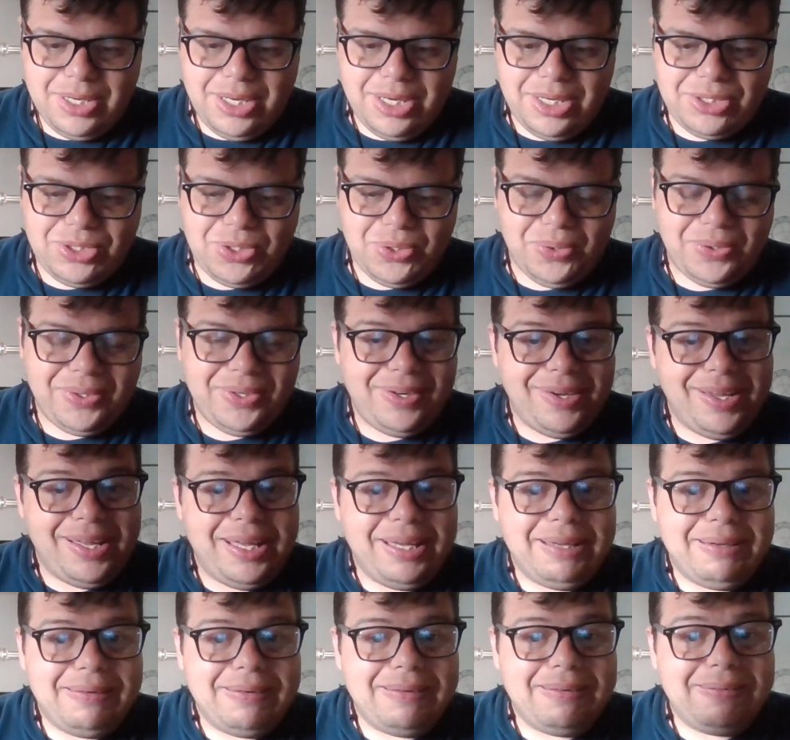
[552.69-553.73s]
Azora.
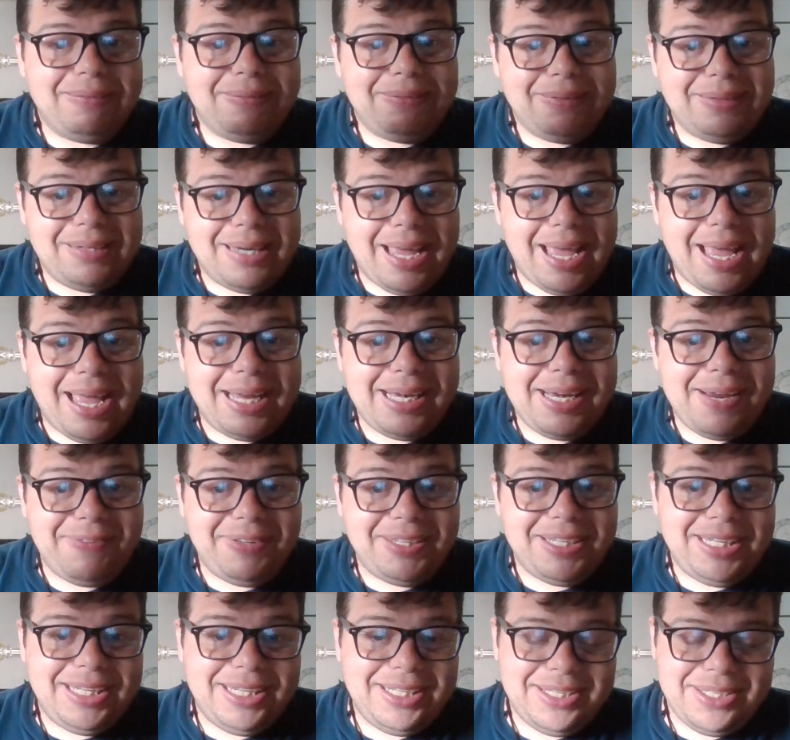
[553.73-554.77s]
I
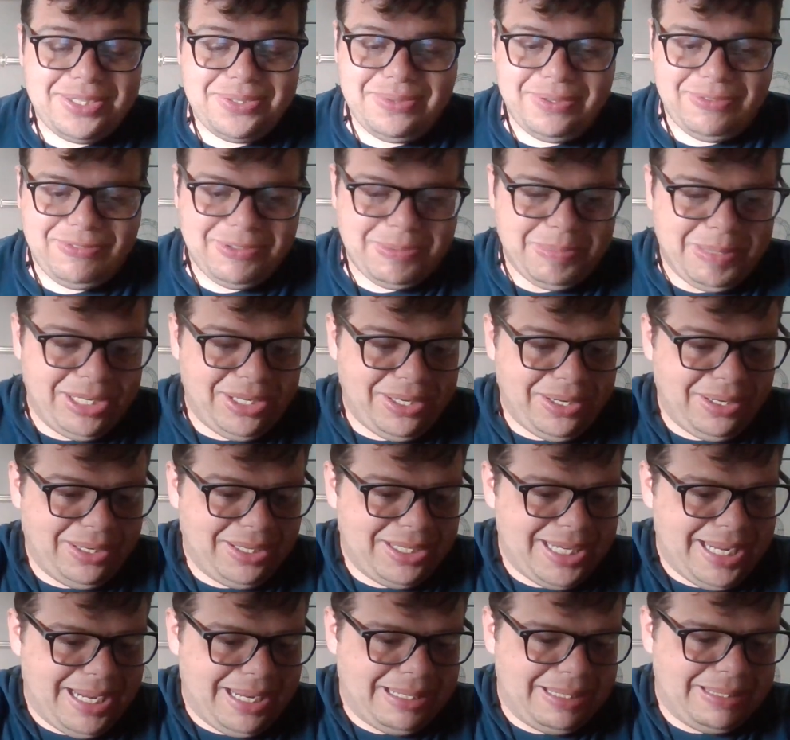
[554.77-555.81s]
definitely need this one for my dark
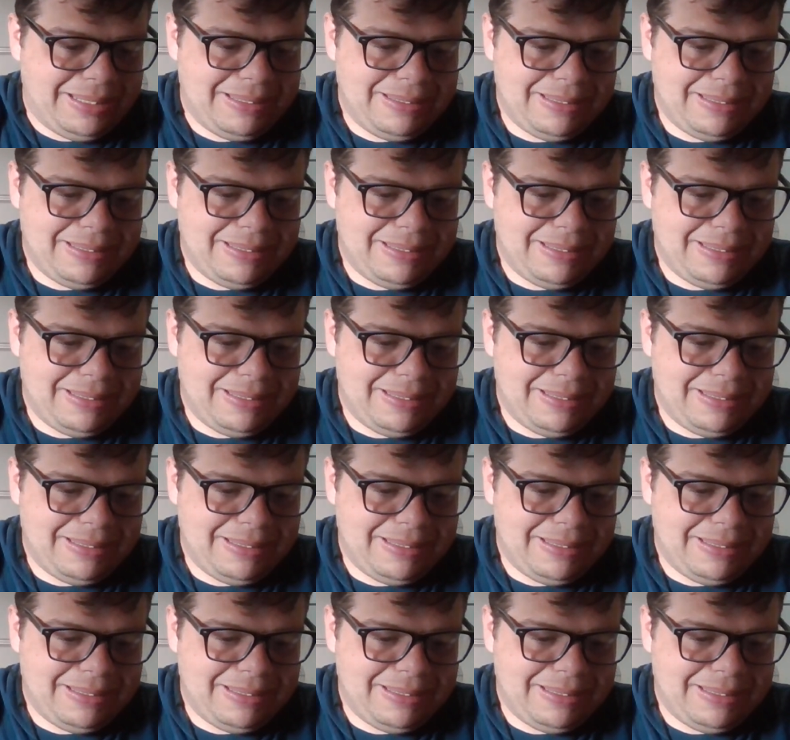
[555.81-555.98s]
deck.